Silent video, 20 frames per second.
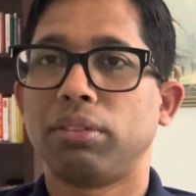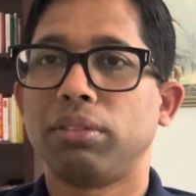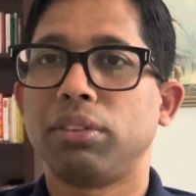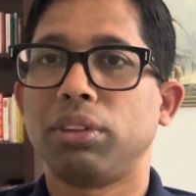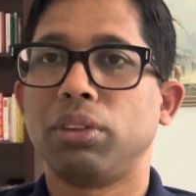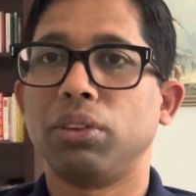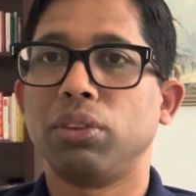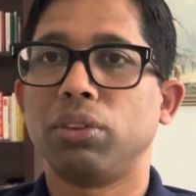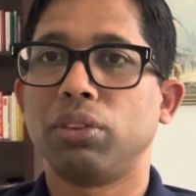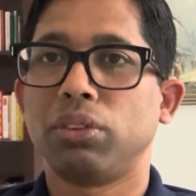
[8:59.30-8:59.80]

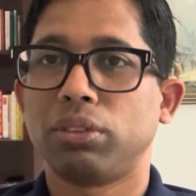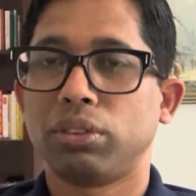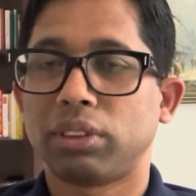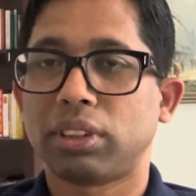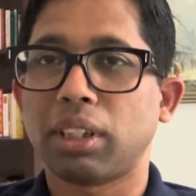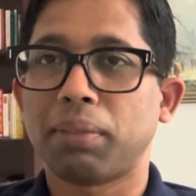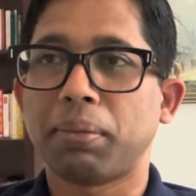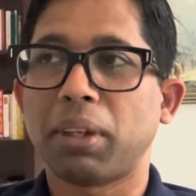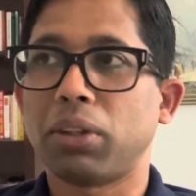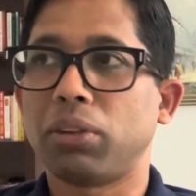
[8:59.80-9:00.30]
do
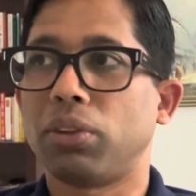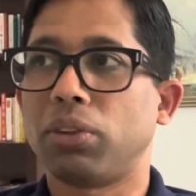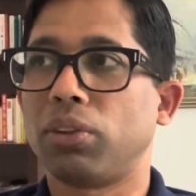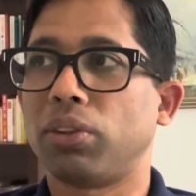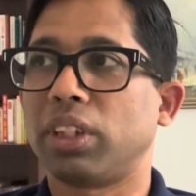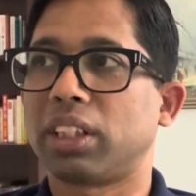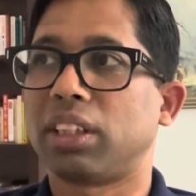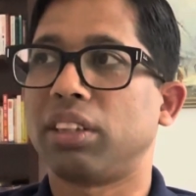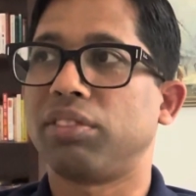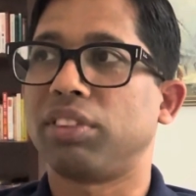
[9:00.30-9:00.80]
some
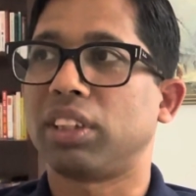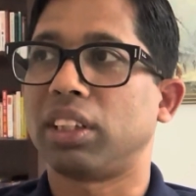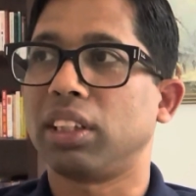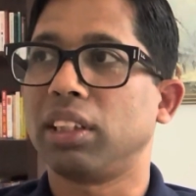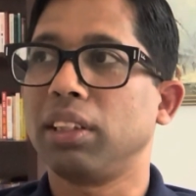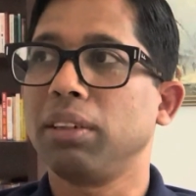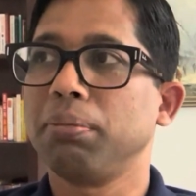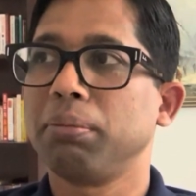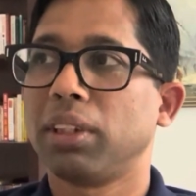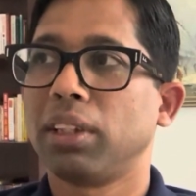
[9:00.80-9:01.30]
outdoor
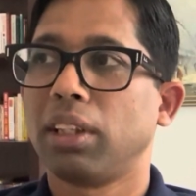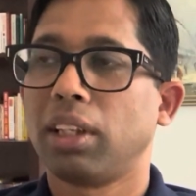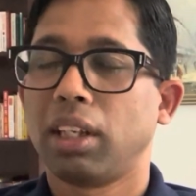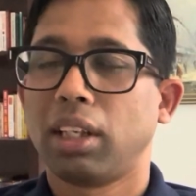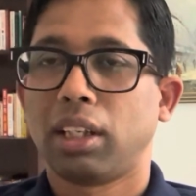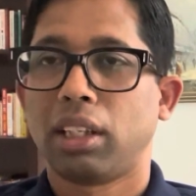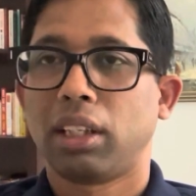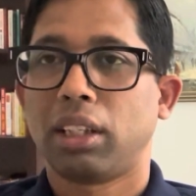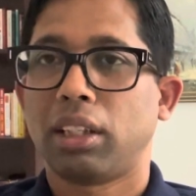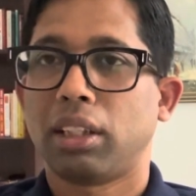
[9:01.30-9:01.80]
activity
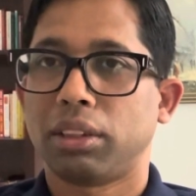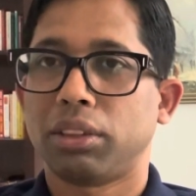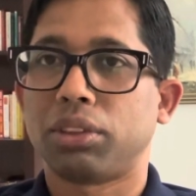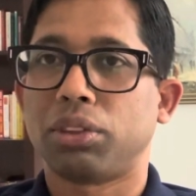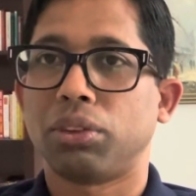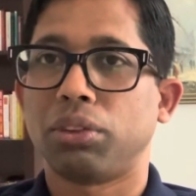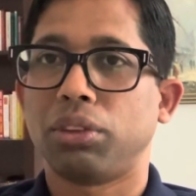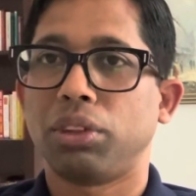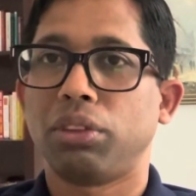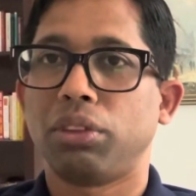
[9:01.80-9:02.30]

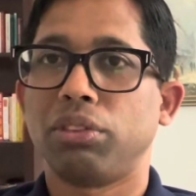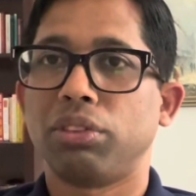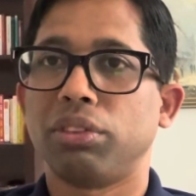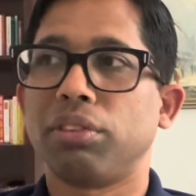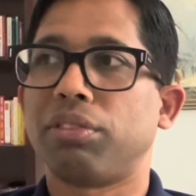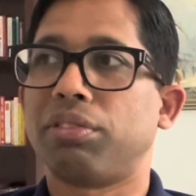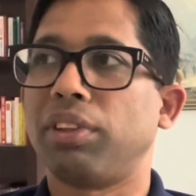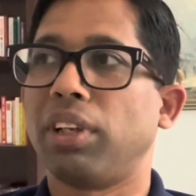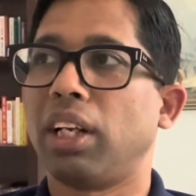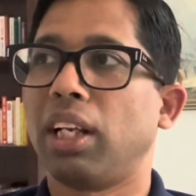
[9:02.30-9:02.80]
so you
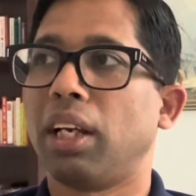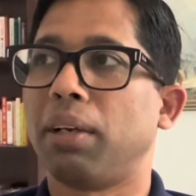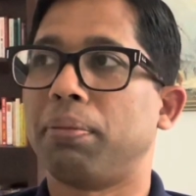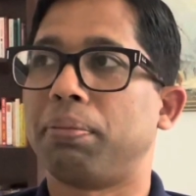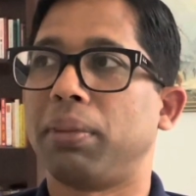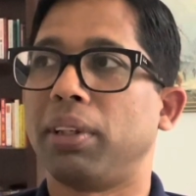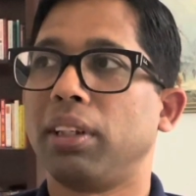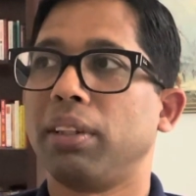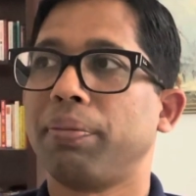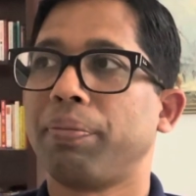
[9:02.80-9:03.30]
feel
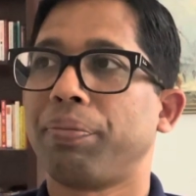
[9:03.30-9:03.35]
happy.